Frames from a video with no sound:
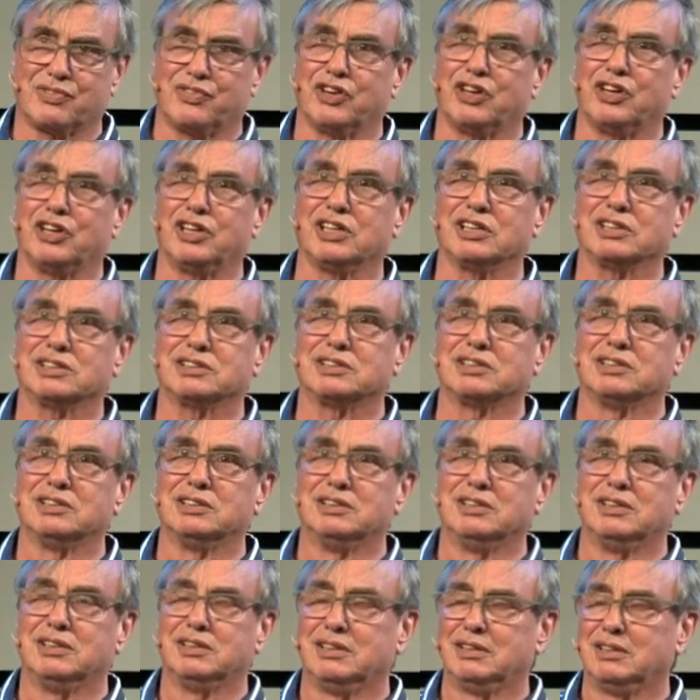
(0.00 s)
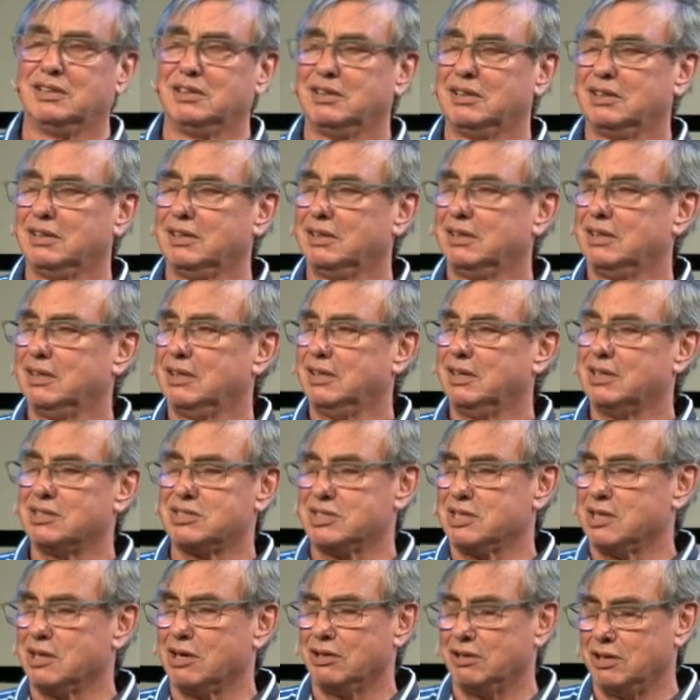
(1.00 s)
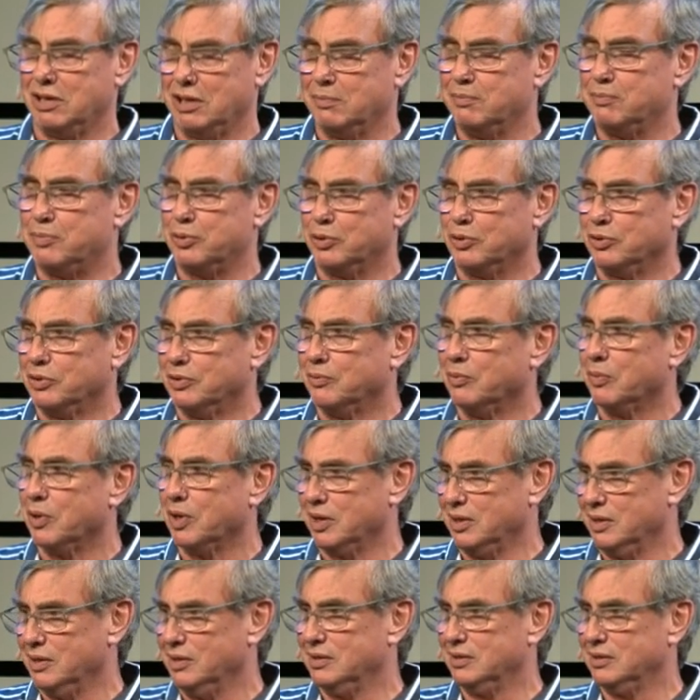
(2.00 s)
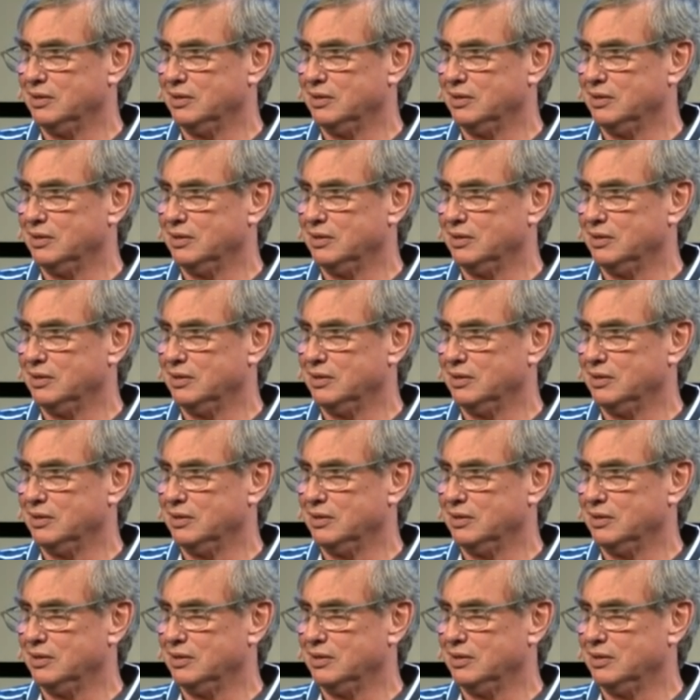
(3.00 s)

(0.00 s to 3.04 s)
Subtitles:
verdict is the only important one.